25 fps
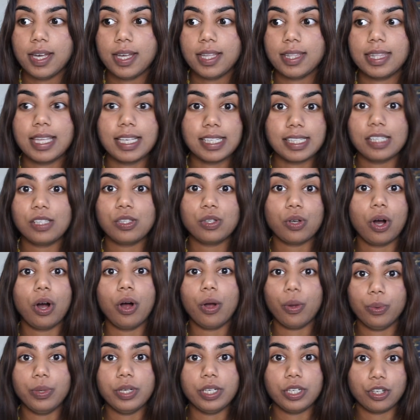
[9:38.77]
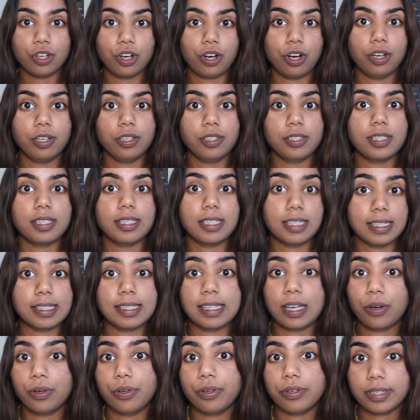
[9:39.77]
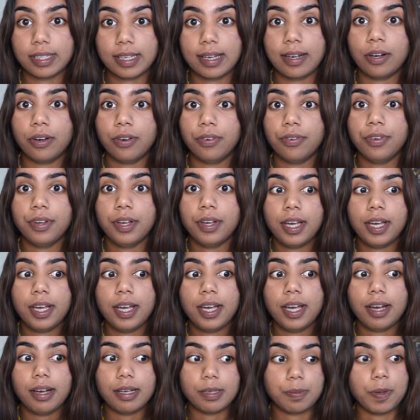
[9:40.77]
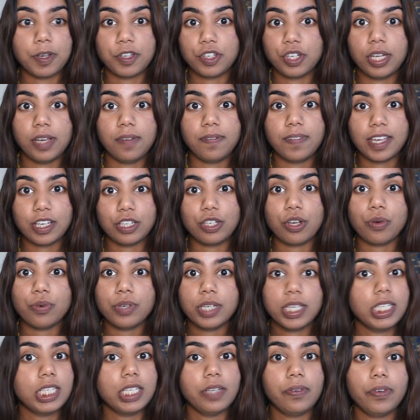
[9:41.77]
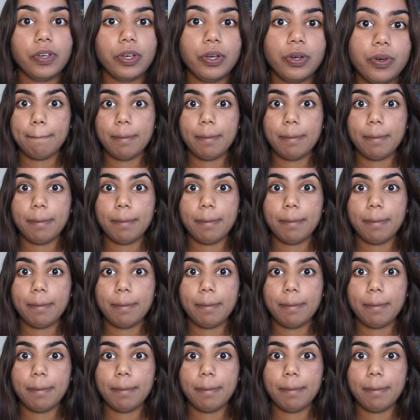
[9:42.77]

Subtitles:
this is your only chance to sell yourself, especially if they don't interview.